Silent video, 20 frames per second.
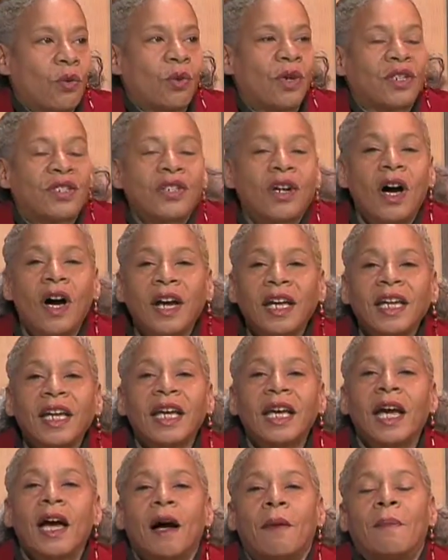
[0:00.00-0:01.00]
we're
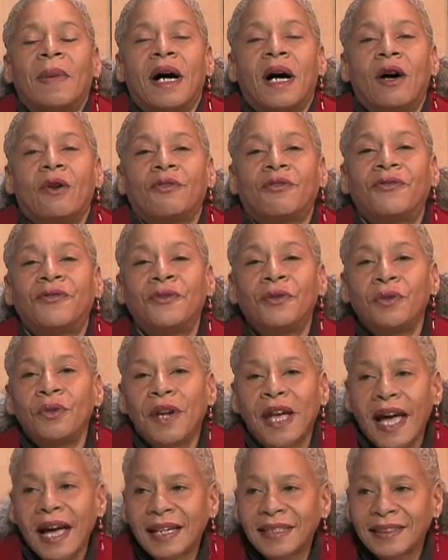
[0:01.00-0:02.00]
talking about food
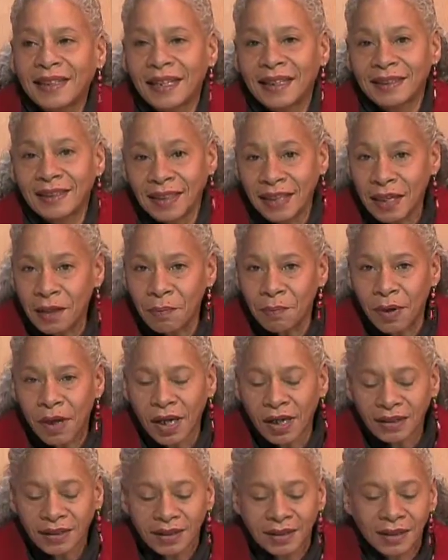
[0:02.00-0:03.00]
access in
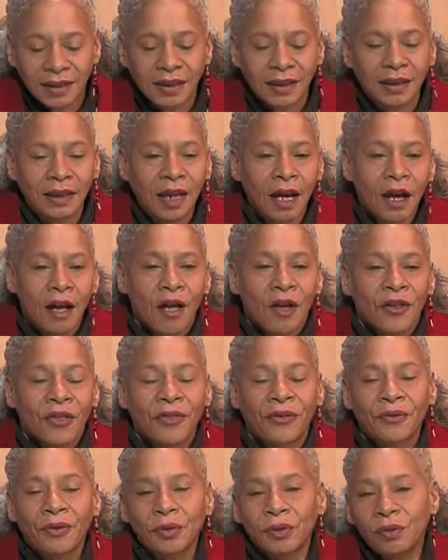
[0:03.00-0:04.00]
Boston
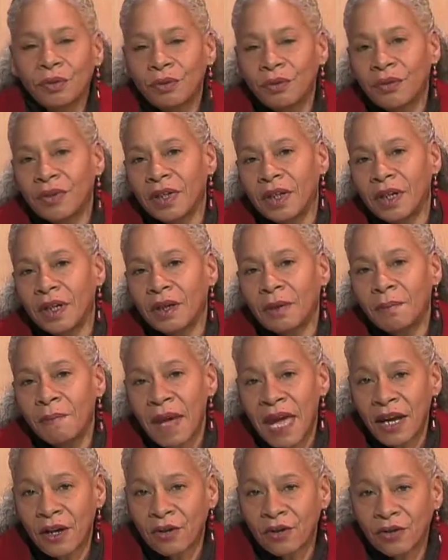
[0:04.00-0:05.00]
through the
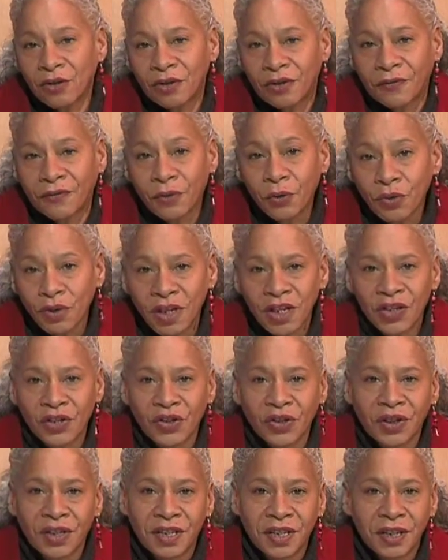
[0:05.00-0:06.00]
Mayor's Food
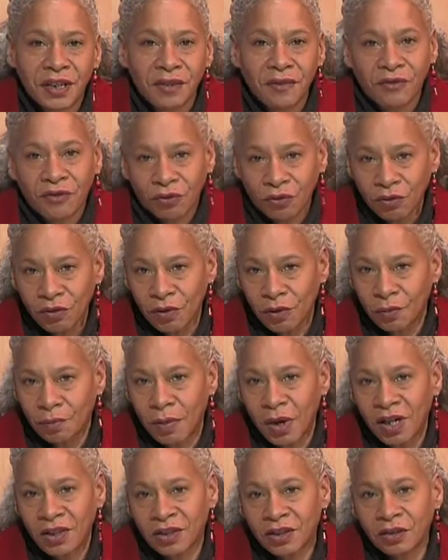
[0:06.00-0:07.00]
Initiative, through the
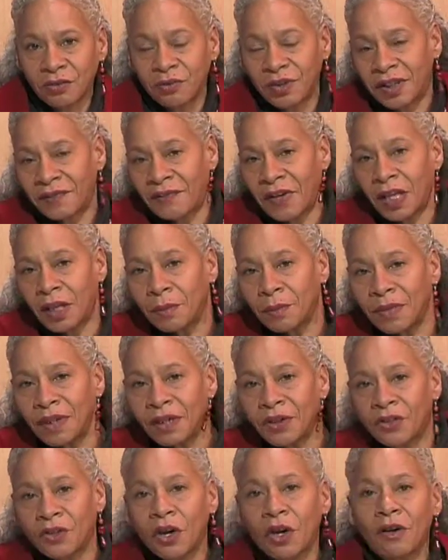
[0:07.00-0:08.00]
Boston Redevelopment
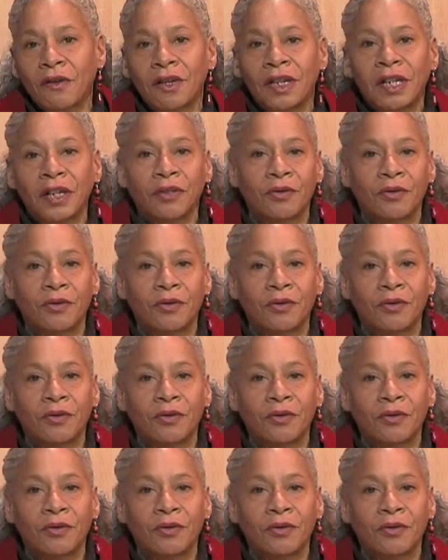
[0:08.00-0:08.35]
Authority,